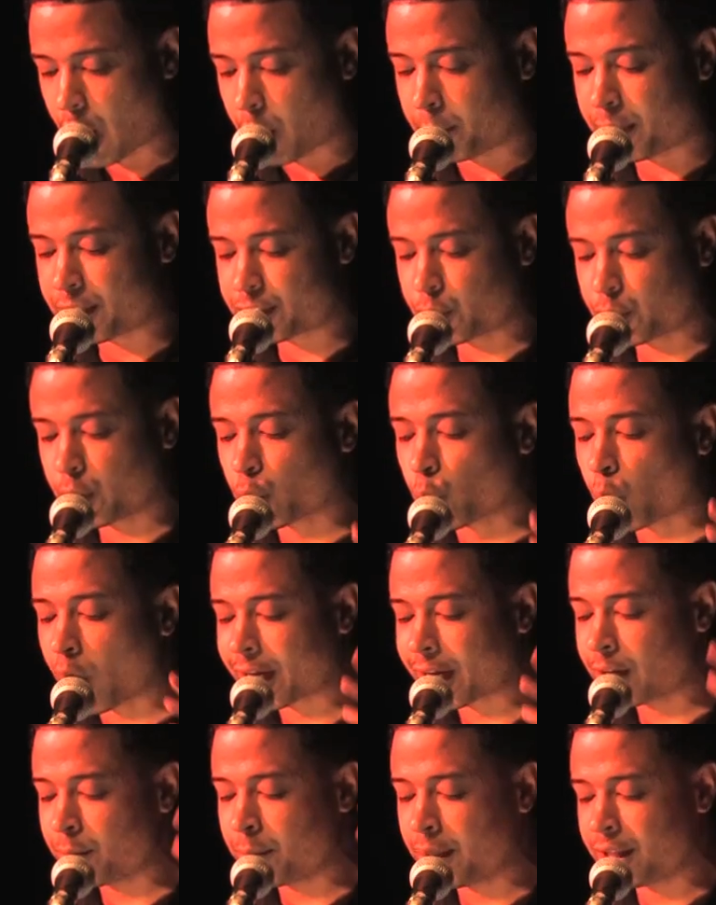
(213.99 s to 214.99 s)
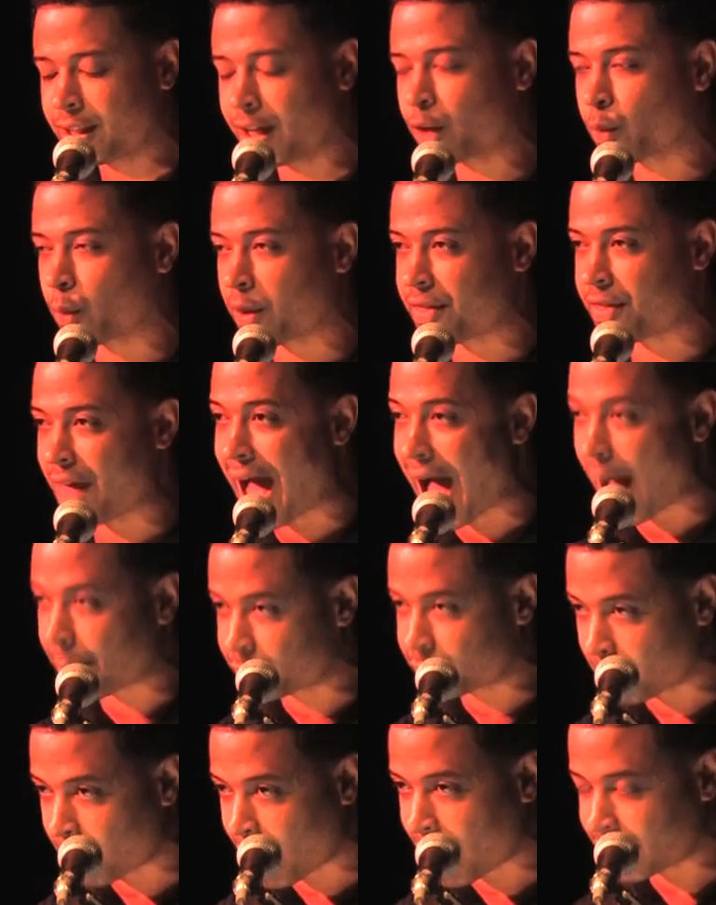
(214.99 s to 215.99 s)
between what can be done with
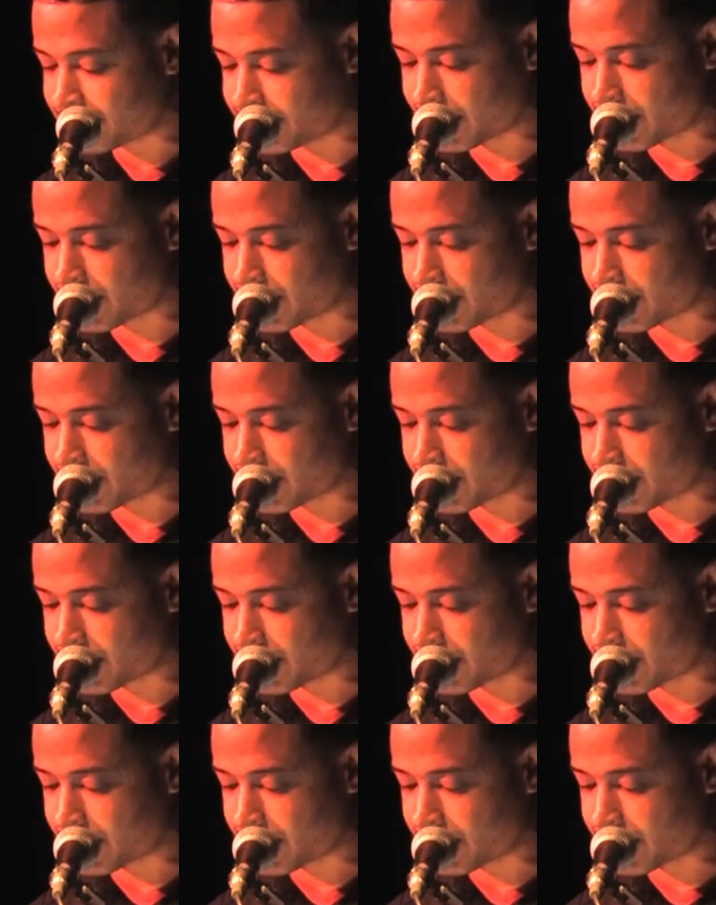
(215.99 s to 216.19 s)
optimized